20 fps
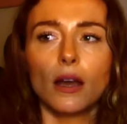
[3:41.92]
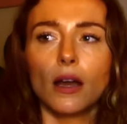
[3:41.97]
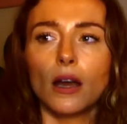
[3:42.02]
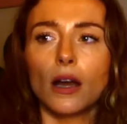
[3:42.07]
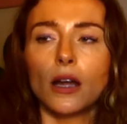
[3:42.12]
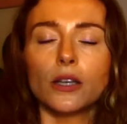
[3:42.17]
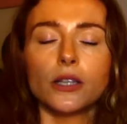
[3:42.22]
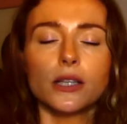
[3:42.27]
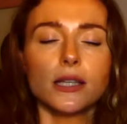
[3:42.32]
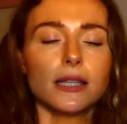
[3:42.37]

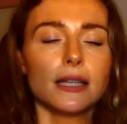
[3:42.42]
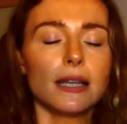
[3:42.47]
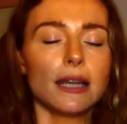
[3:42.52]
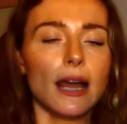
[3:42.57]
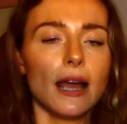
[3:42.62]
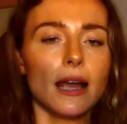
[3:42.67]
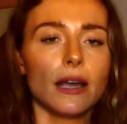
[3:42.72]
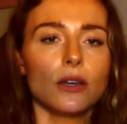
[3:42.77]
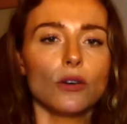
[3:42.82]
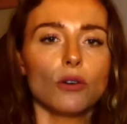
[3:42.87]
And just
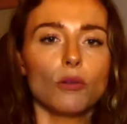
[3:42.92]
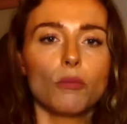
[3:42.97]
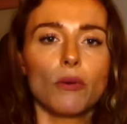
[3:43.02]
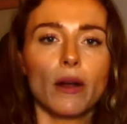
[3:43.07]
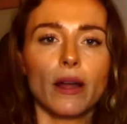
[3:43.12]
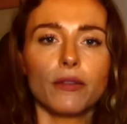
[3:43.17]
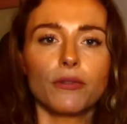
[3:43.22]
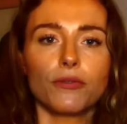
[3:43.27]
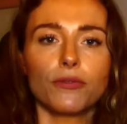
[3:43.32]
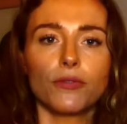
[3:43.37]
let your
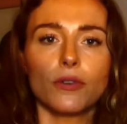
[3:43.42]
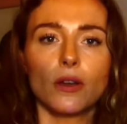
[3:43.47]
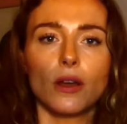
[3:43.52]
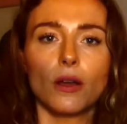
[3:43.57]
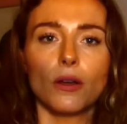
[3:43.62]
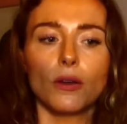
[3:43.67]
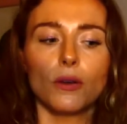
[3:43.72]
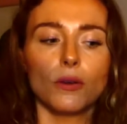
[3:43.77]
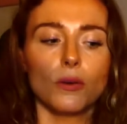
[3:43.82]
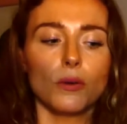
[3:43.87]
breath
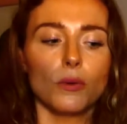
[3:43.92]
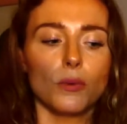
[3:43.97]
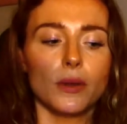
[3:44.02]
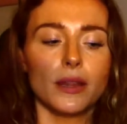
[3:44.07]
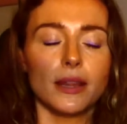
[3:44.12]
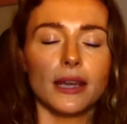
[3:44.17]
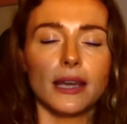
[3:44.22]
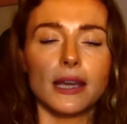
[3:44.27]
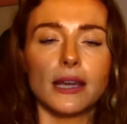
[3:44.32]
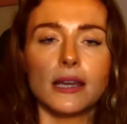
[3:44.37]
flow
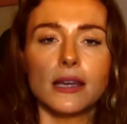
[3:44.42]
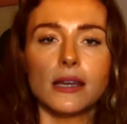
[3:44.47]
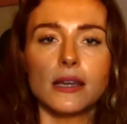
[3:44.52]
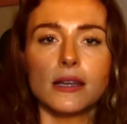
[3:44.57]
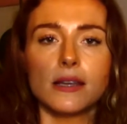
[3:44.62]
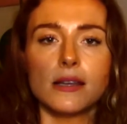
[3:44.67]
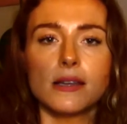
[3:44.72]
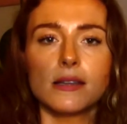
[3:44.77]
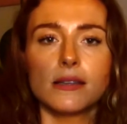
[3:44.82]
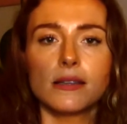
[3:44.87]
with
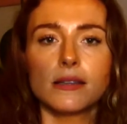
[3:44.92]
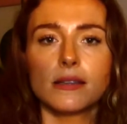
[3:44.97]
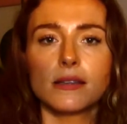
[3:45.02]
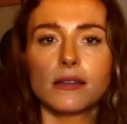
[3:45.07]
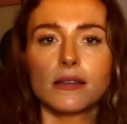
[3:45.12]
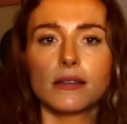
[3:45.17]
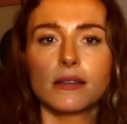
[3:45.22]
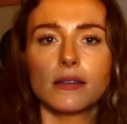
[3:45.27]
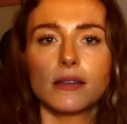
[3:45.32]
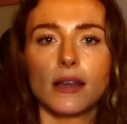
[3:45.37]

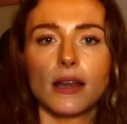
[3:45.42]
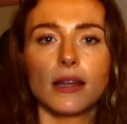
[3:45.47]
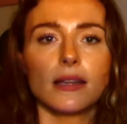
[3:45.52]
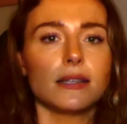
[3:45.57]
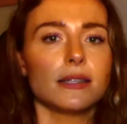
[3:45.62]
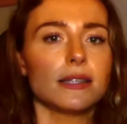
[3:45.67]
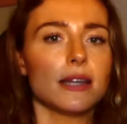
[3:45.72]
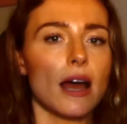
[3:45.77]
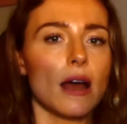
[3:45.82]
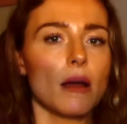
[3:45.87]
ease
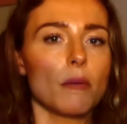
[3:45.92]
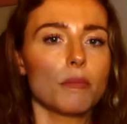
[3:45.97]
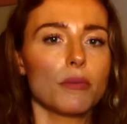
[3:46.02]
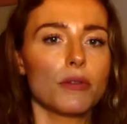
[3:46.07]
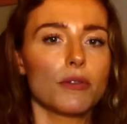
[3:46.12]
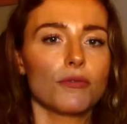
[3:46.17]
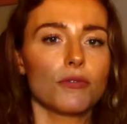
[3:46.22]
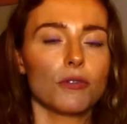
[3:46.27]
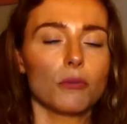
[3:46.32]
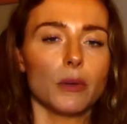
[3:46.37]
and
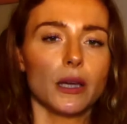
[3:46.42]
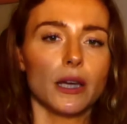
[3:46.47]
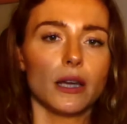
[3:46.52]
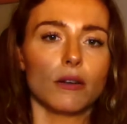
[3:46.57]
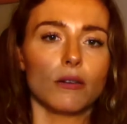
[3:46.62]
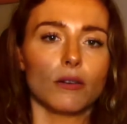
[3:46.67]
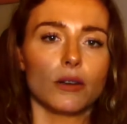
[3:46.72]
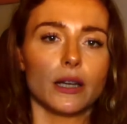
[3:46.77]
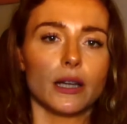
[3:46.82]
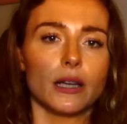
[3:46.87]
depth from
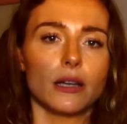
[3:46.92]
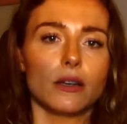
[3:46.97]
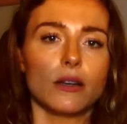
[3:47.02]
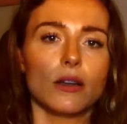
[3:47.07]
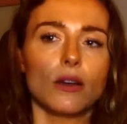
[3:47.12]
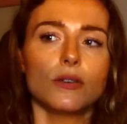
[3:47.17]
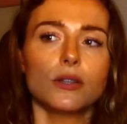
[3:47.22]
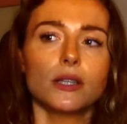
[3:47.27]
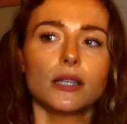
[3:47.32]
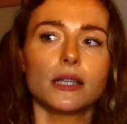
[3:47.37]
here on in,
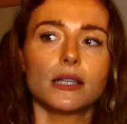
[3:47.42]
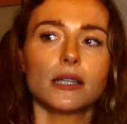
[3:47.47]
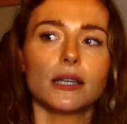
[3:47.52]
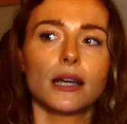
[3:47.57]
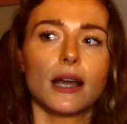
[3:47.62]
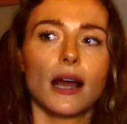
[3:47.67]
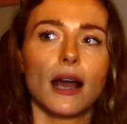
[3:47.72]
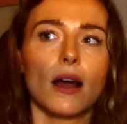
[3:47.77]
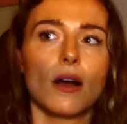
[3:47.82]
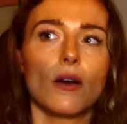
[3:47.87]

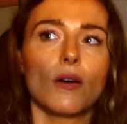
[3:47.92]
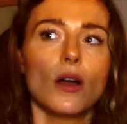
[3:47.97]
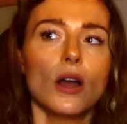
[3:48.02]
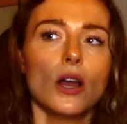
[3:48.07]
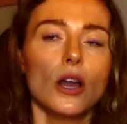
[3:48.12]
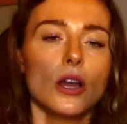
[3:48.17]
noticing how